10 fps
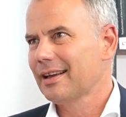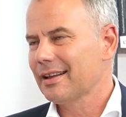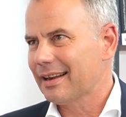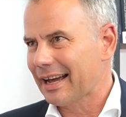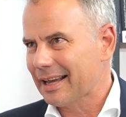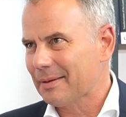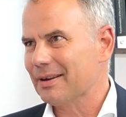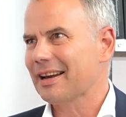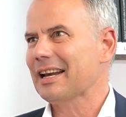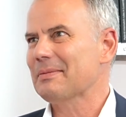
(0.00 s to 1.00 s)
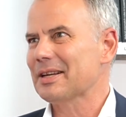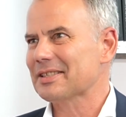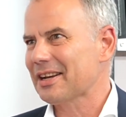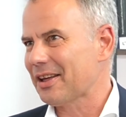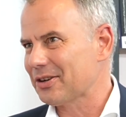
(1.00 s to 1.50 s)
like Capital Dynamics
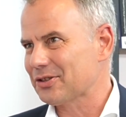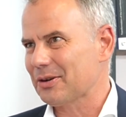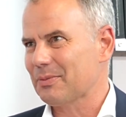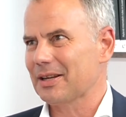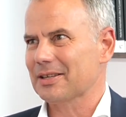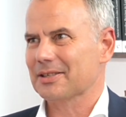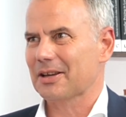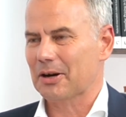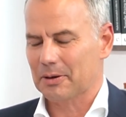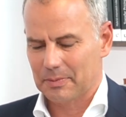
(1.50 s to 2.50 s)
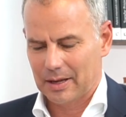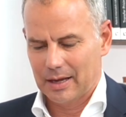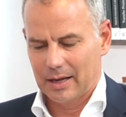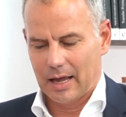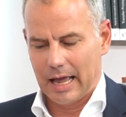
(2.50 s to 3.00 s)
and other GPs. So
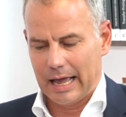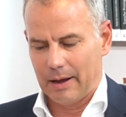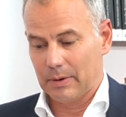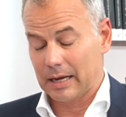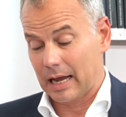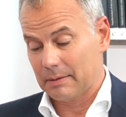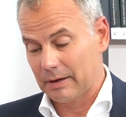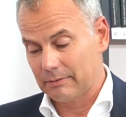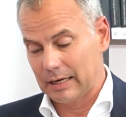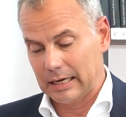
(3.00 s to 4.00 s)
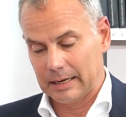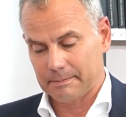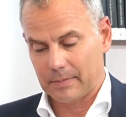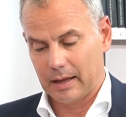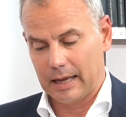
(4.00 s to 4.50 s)
uh, we can be really
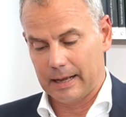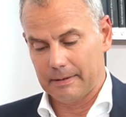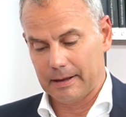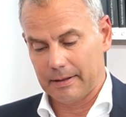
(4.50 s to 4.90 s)
uh, uh,